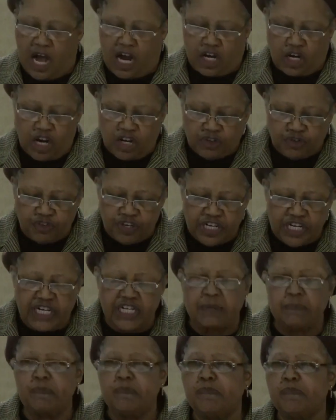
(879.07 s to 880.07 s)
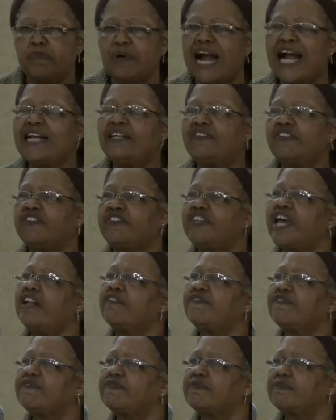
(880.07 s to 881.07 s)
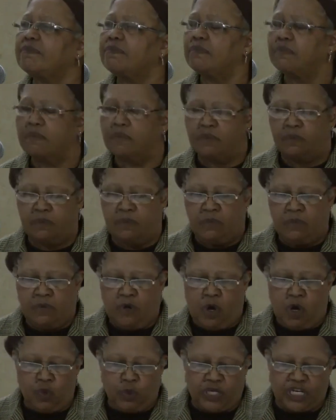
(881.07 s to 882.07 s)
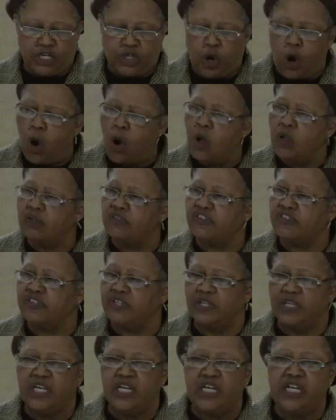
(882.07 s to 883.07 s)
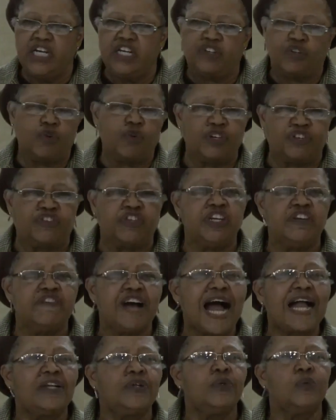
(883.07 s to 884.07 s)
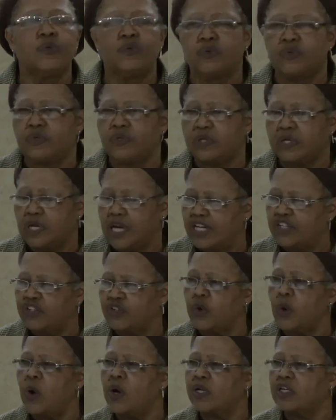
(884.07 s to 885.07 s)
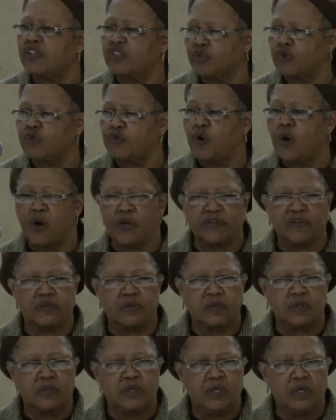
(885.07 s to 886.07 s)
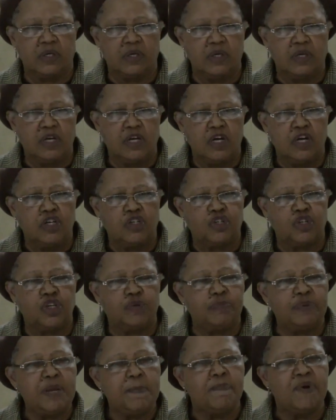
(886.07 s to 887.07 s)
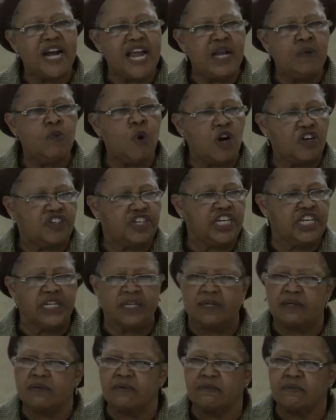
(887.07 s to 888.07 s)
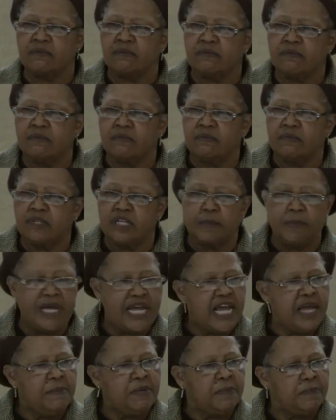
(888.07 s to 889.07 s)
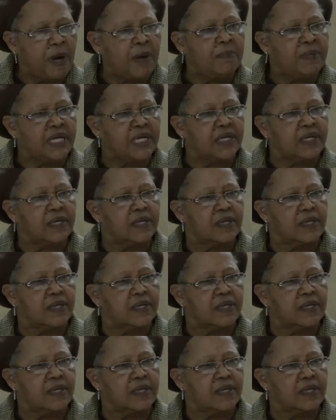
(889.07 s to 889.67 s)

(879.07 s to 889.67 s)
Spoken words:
a country that prides itself on what it calls its Christian values and so on and so forth should be brainwashing the Bahamian public